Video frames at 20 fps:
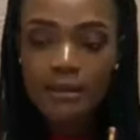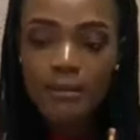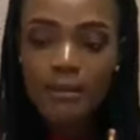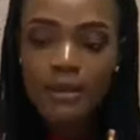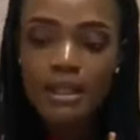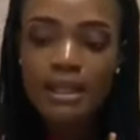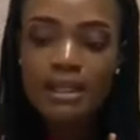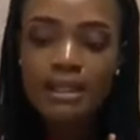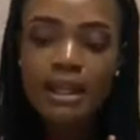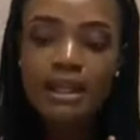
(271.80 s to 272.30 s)

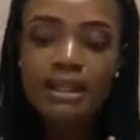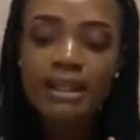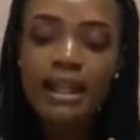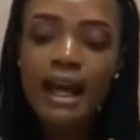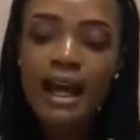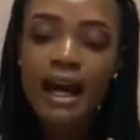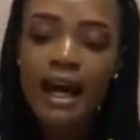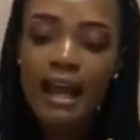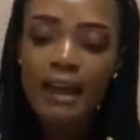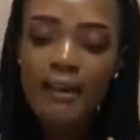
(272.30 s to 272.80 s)
meaning that
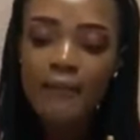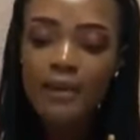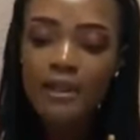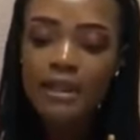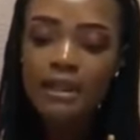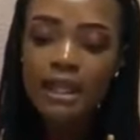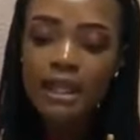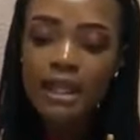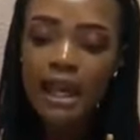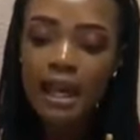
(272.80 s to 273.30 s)

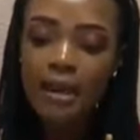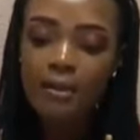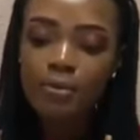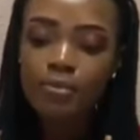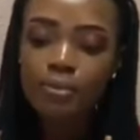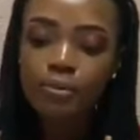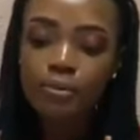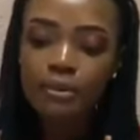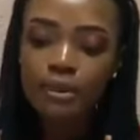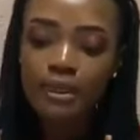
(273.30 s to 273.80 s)
everything I
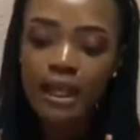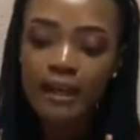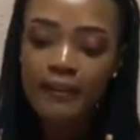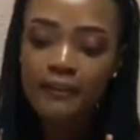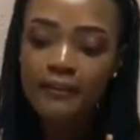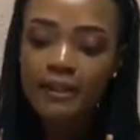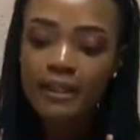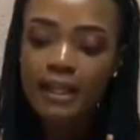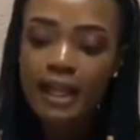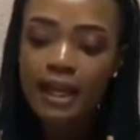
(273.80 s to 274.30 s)
put
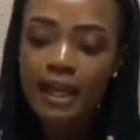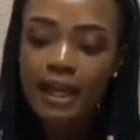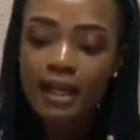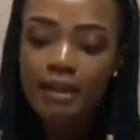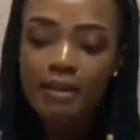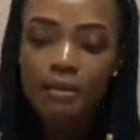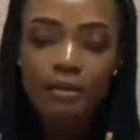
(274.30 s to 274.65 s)
after